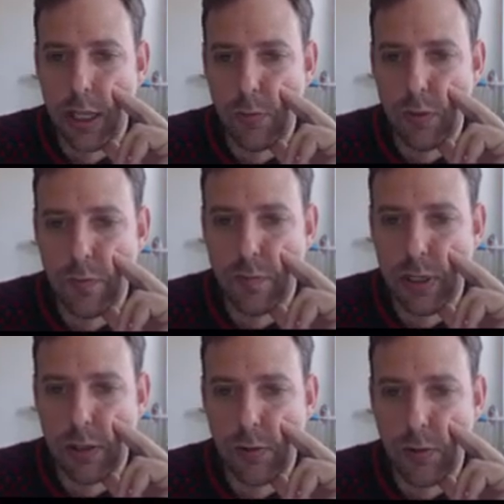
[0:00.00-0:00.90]
that would
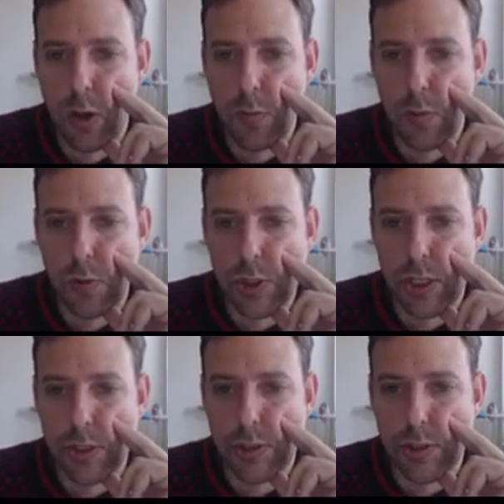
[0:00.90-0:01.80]
have made a lot more
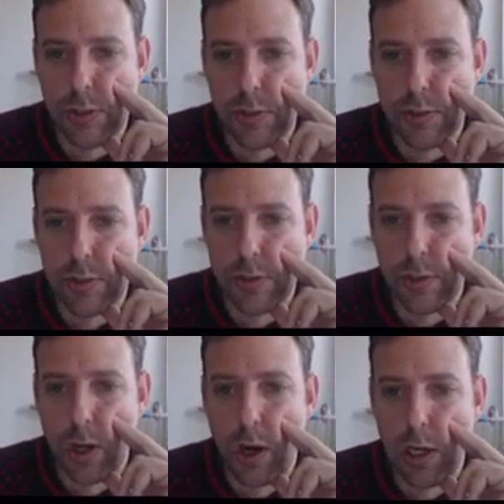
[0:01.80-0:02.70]
sense
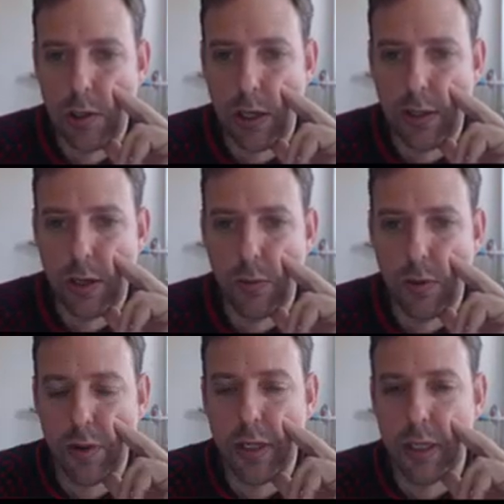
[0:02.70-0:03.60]
to highlight
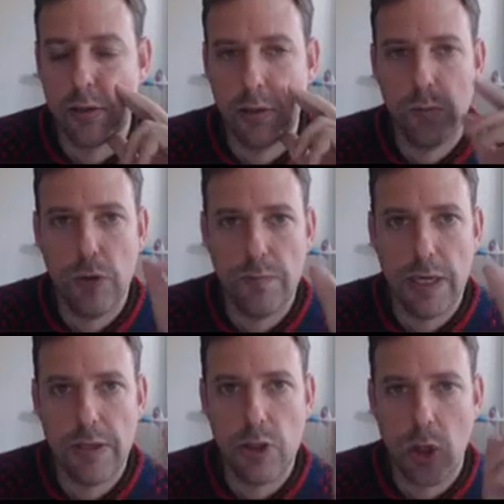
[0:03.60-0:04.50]
one there, and it would
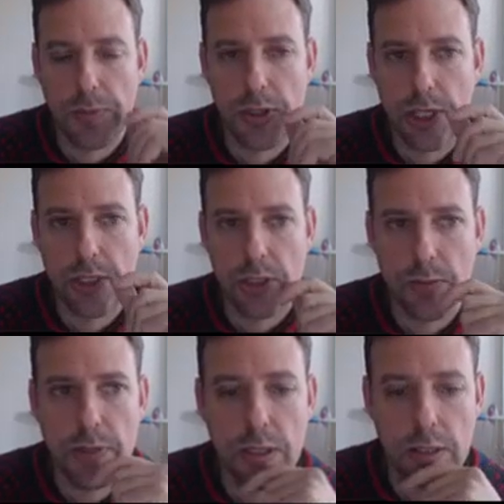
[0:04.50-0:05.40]
have made the topic
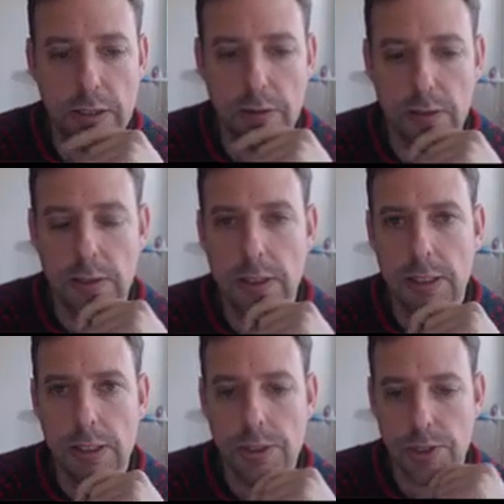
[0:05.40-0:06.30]
sentence a bit clearer.
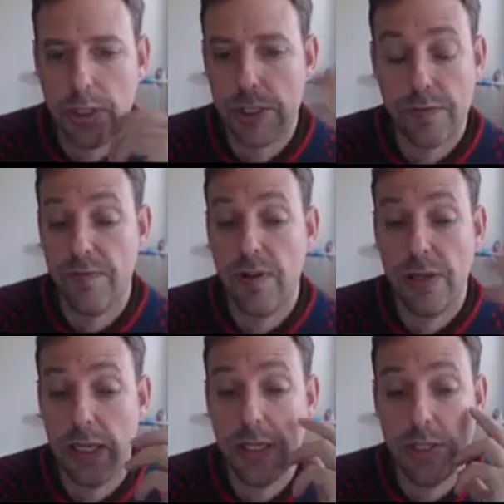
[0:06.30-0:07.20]
So that's a
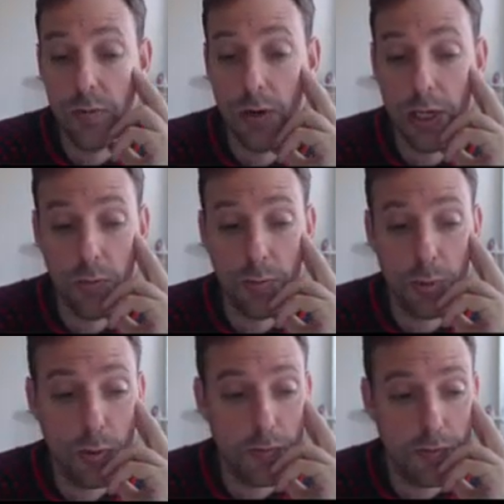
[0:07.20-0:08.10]
very easy way to
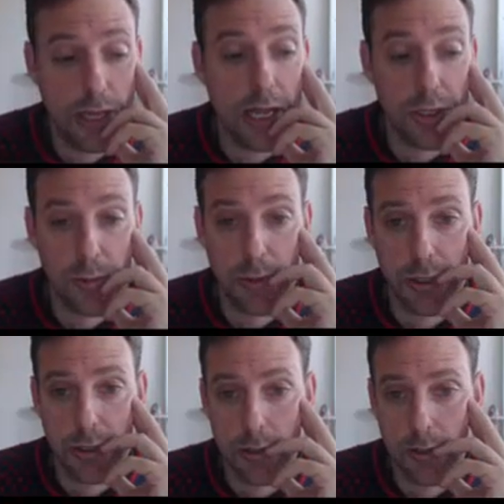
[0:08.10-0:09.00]
improve that
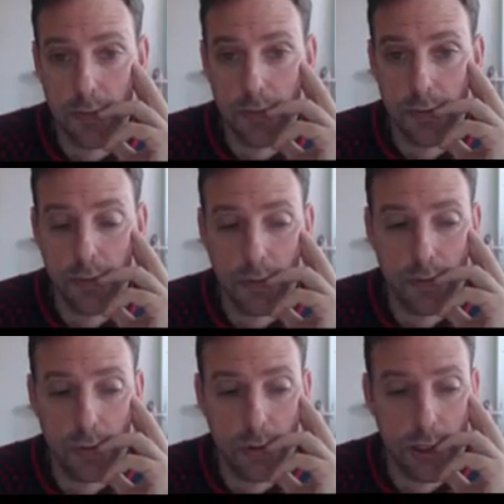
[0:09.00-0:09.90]
aspect of
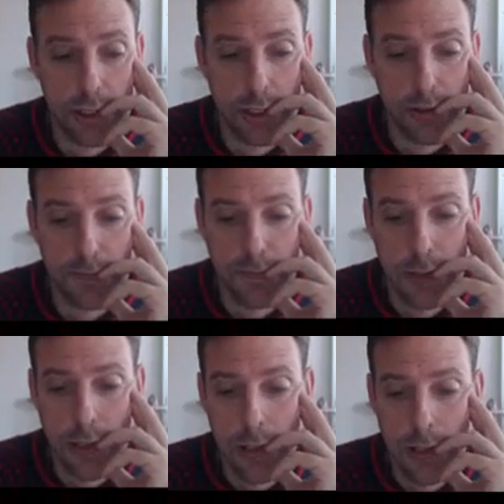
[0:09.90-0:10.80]
organization.
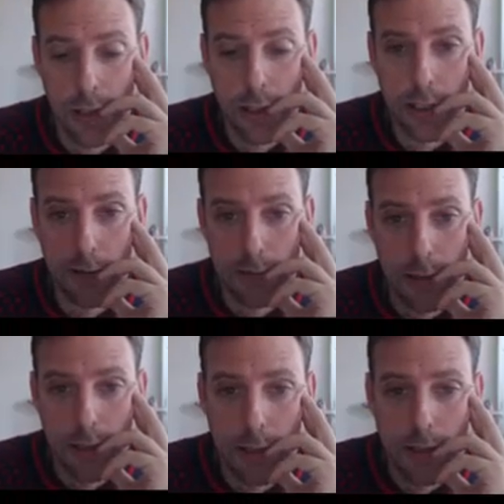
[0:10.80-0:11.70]
Okay,
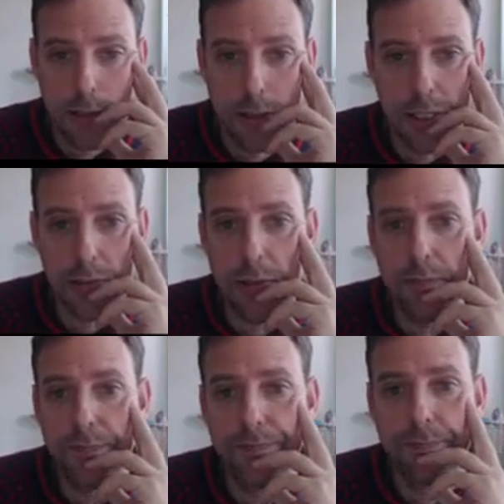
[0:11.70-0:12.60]
the next
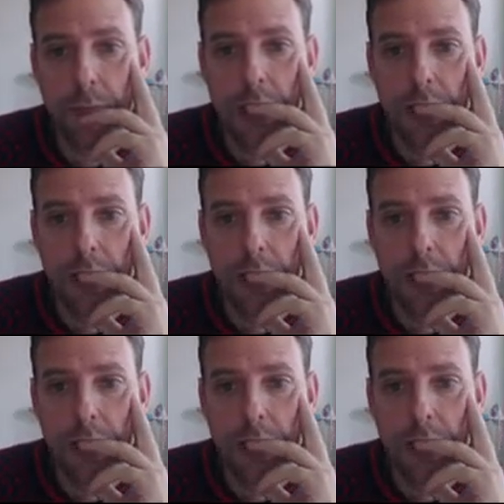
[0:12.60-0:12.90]
one.